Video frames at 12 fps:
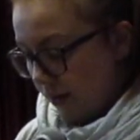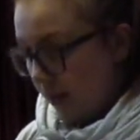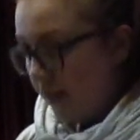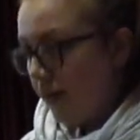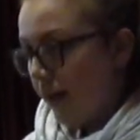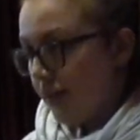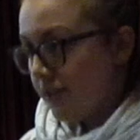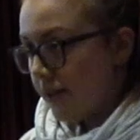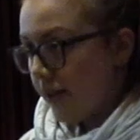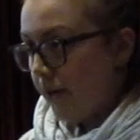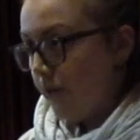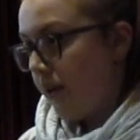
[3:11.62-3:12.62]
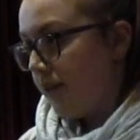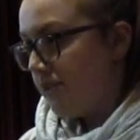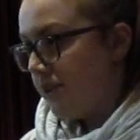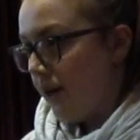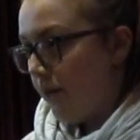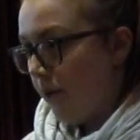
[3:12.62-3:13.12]
And the last thing I would like to
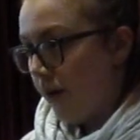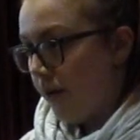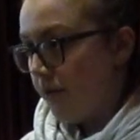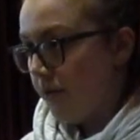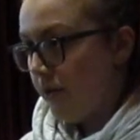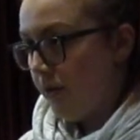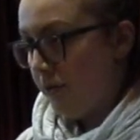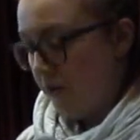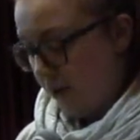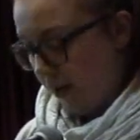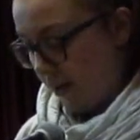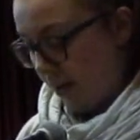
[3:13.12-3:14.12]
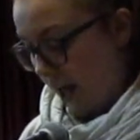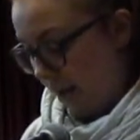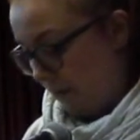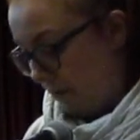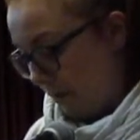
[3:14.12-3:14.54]
say while you look at that,